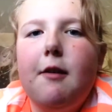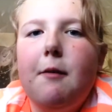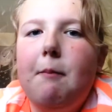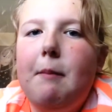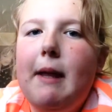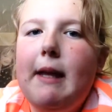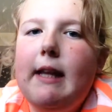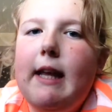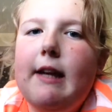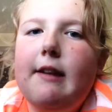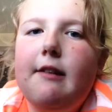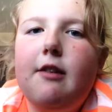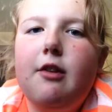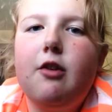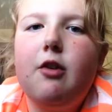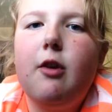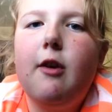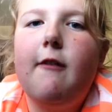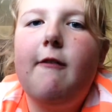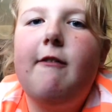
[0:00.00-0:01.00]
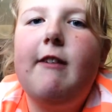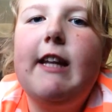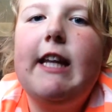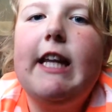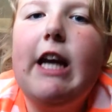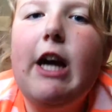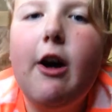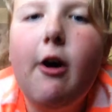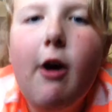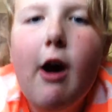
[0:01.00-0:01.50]
a bit late to do a
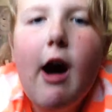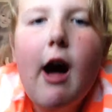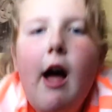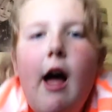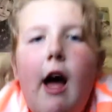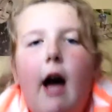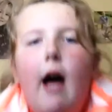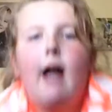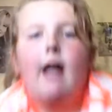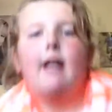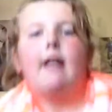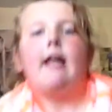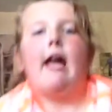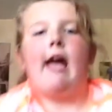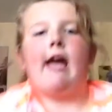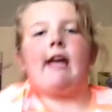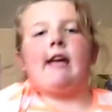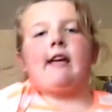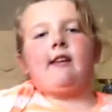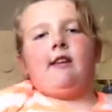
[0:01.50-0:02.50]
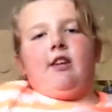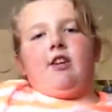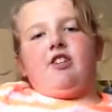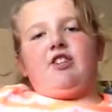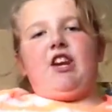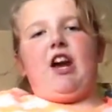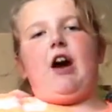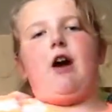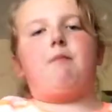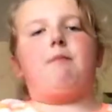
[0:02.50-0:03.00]
video. I'm getting in the
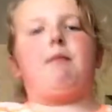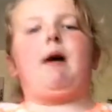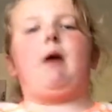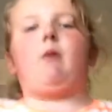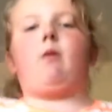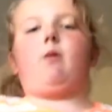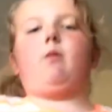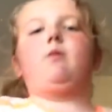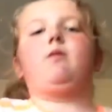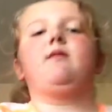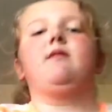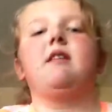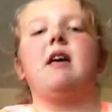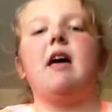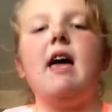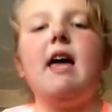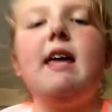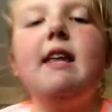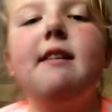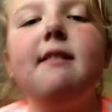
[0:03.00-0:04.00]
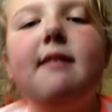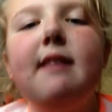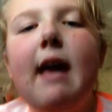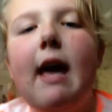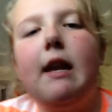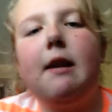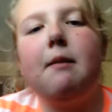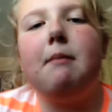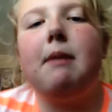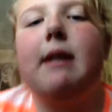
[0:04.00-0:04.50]
shower about in
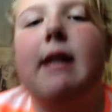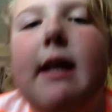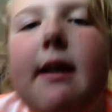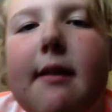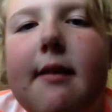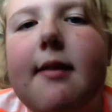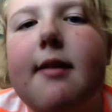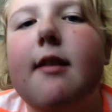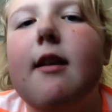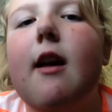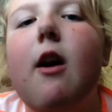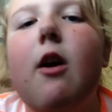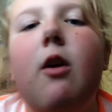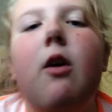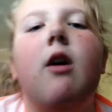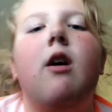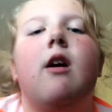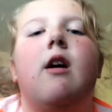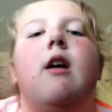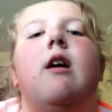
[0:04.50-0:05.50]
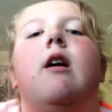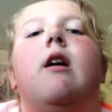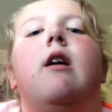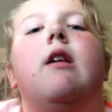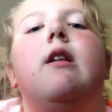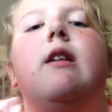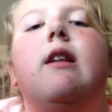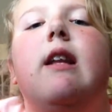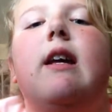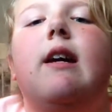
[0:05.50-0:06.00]
10 minutes, so
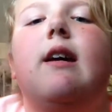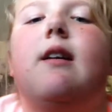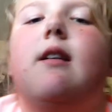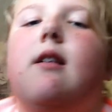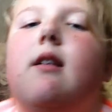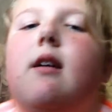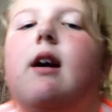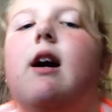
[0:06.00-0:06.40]
like